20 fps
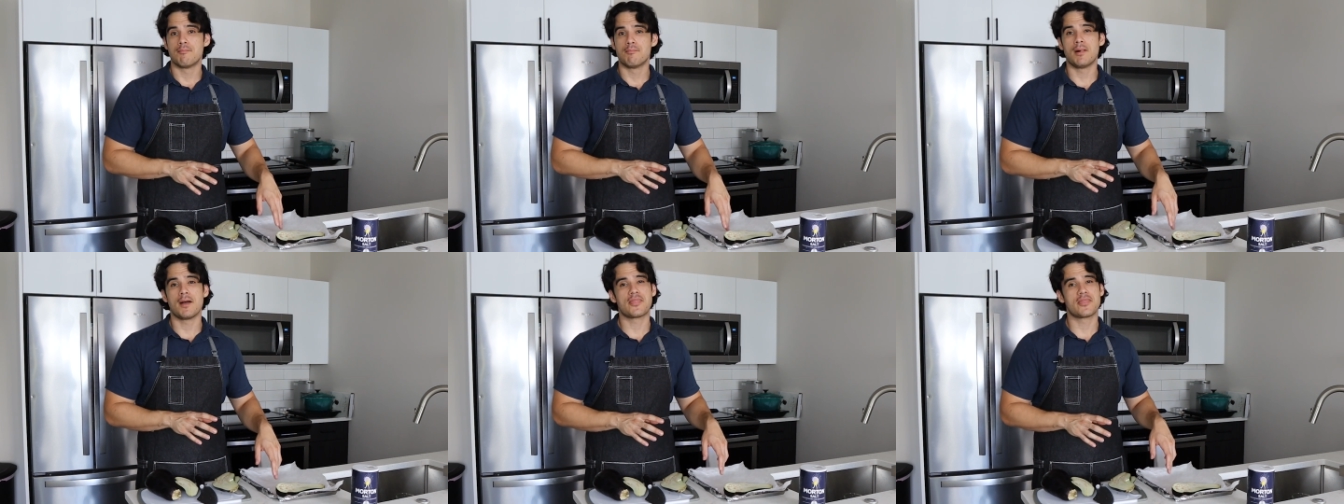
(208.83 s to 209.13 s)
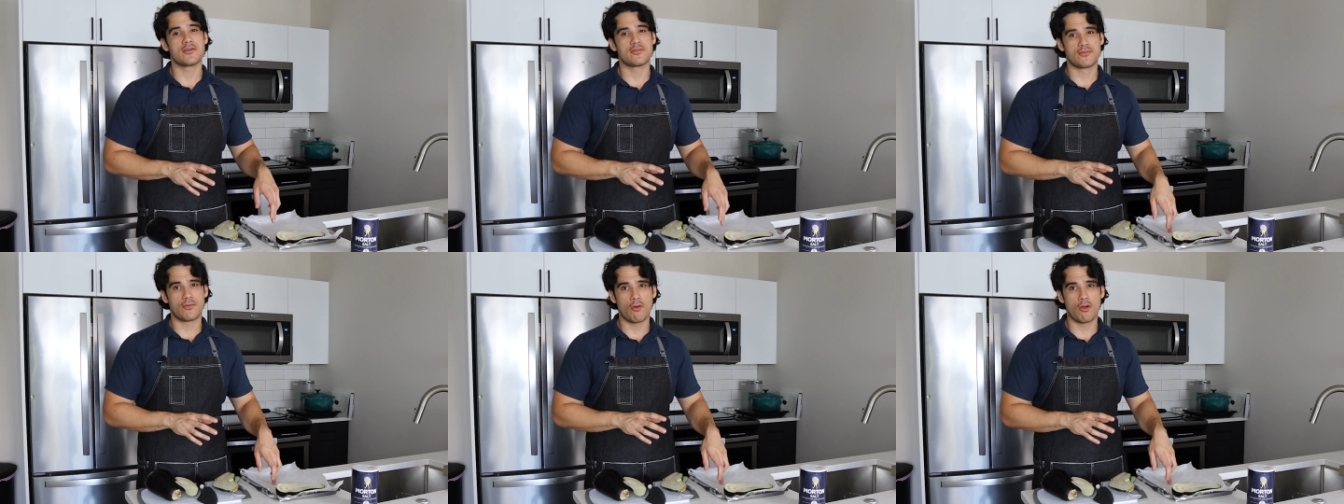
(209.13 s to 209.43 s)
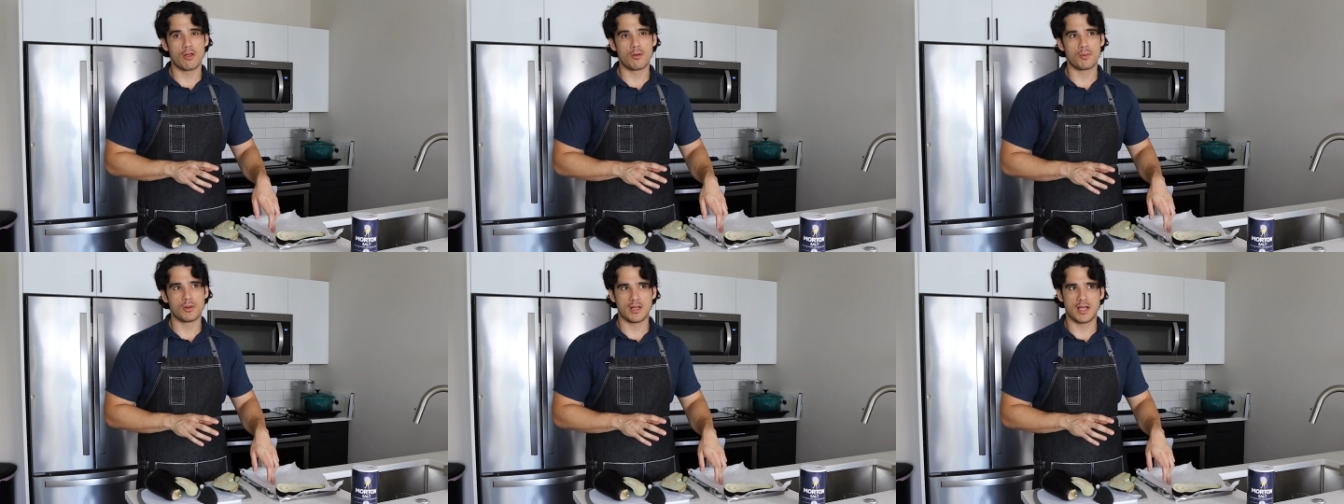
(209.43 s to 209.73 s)
but the
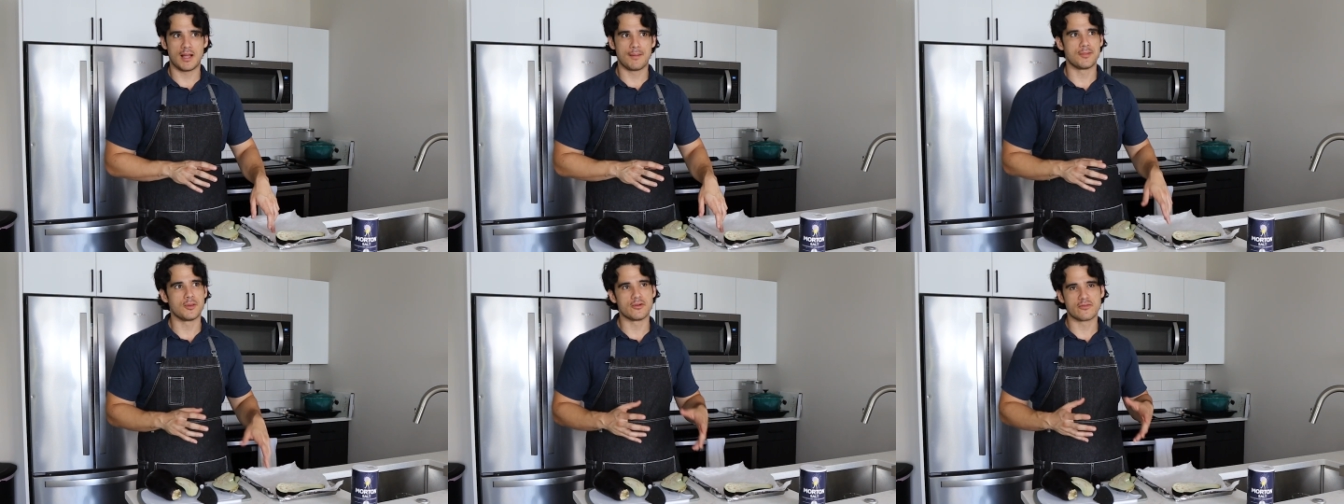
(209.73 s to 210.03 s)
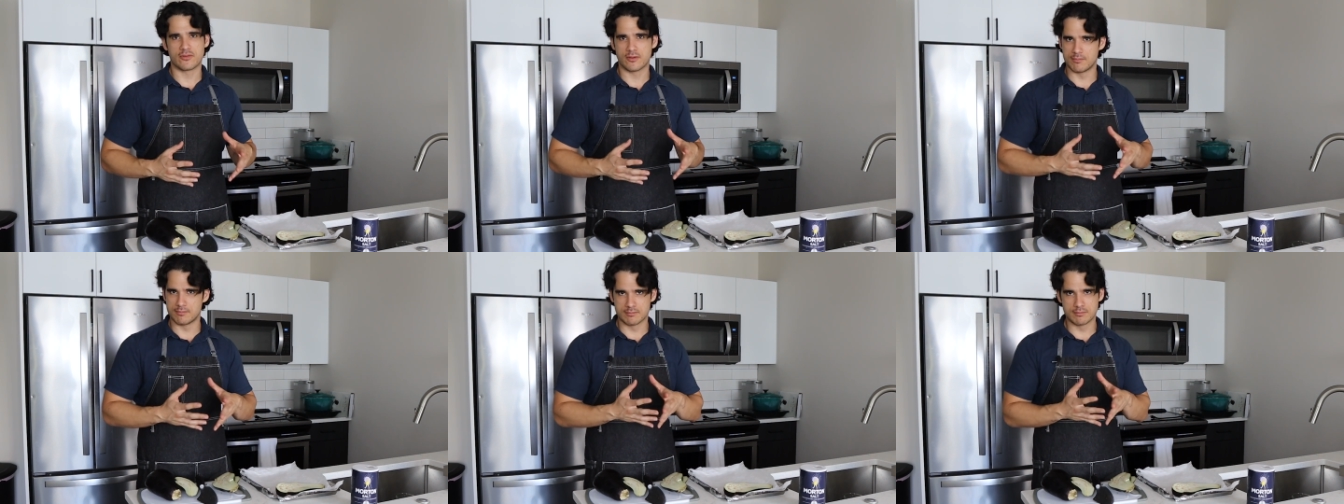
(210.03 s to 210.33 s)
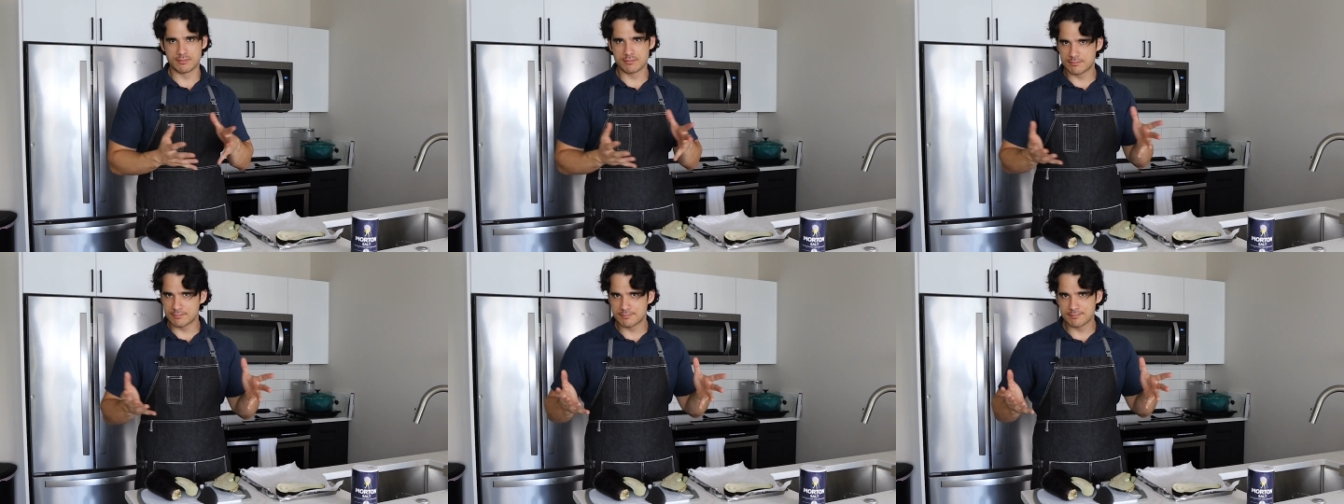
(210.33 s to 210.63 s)
foil will help you
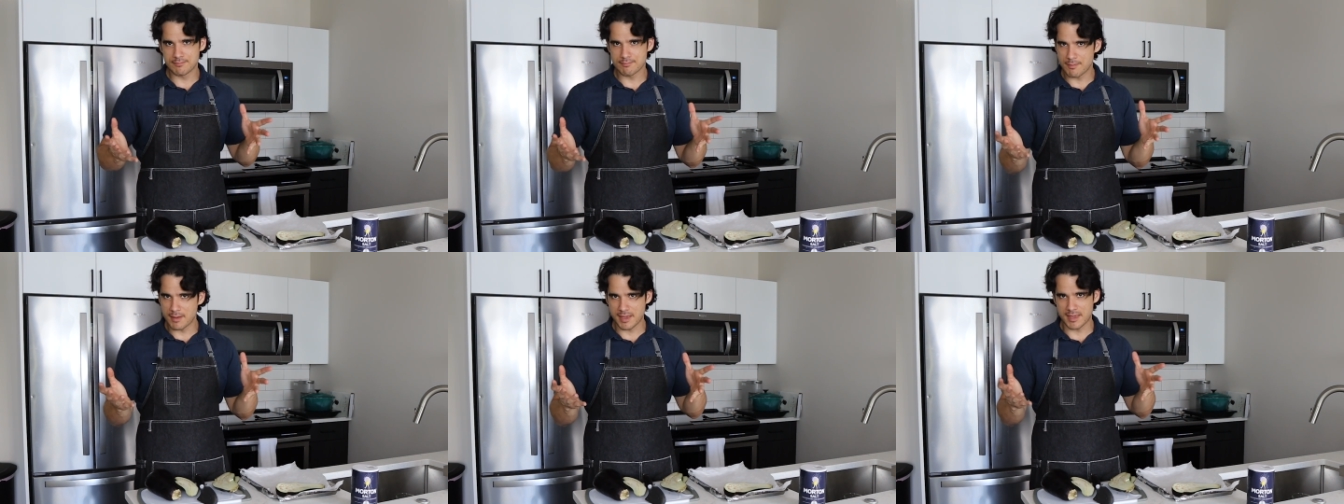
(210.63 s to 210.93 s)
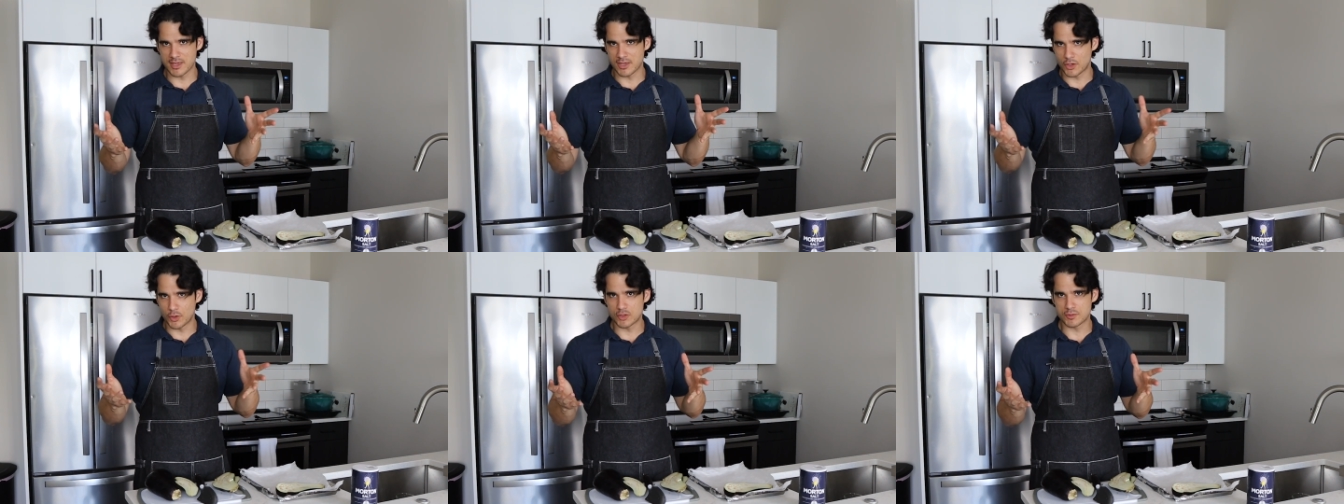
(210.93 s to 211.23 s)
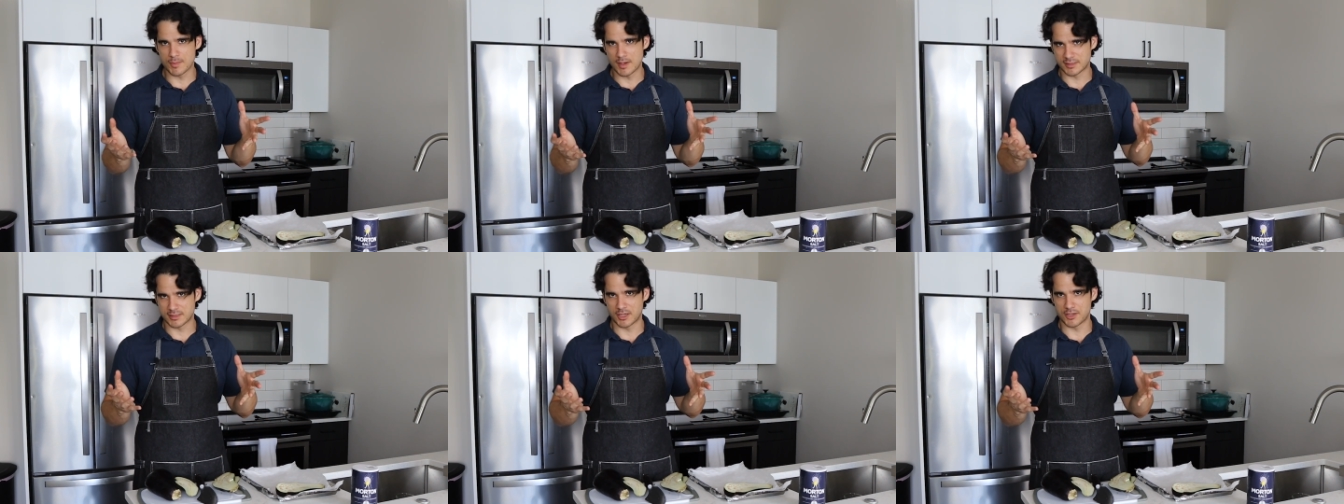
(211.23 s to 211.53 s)
from making a huge
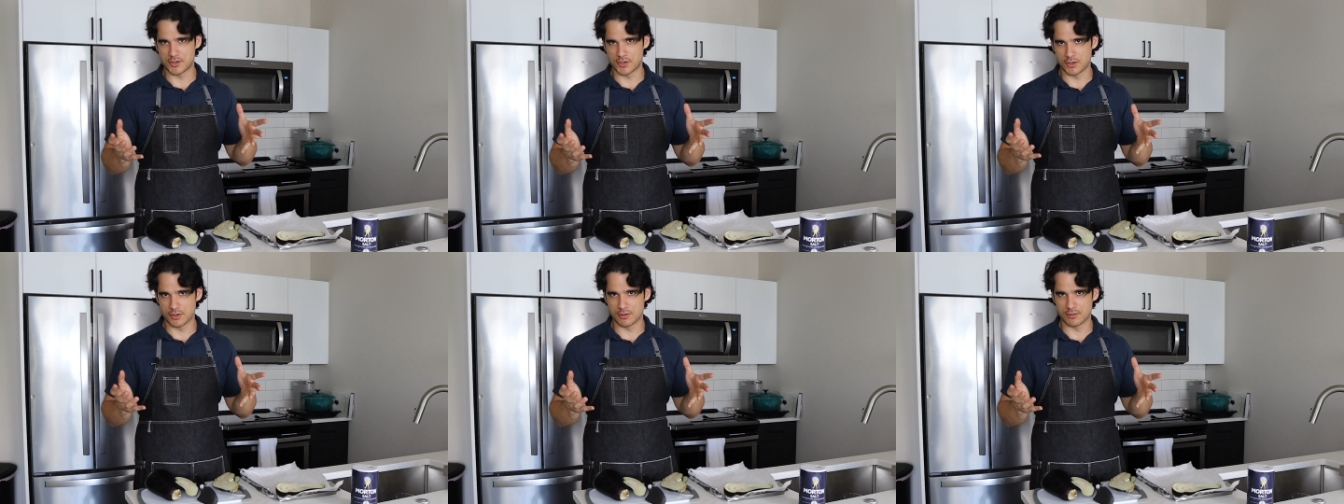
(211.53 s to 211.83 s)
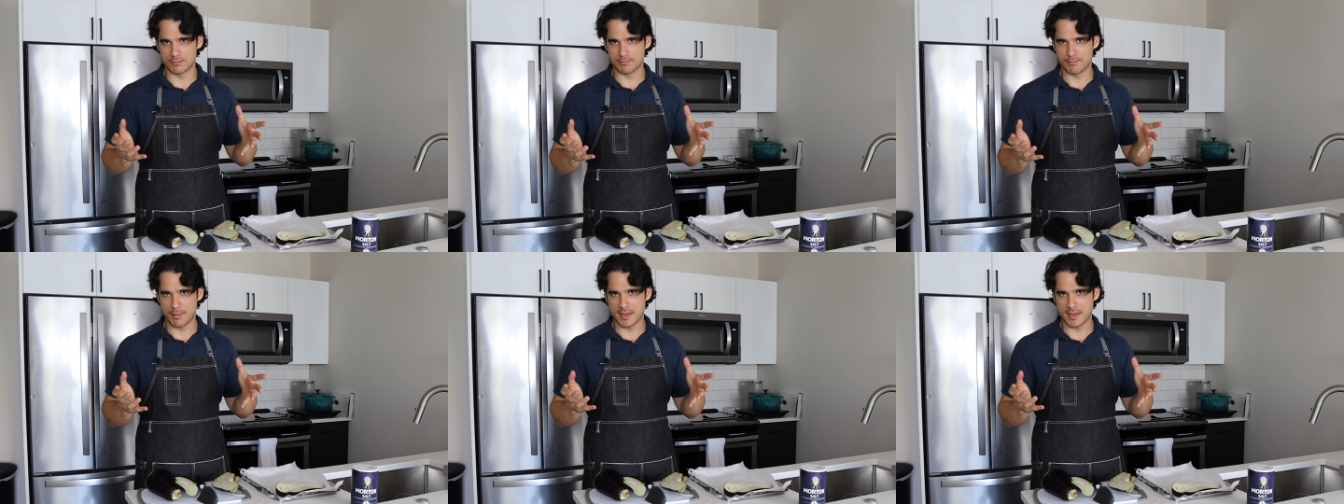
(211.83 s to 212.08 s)
mess on your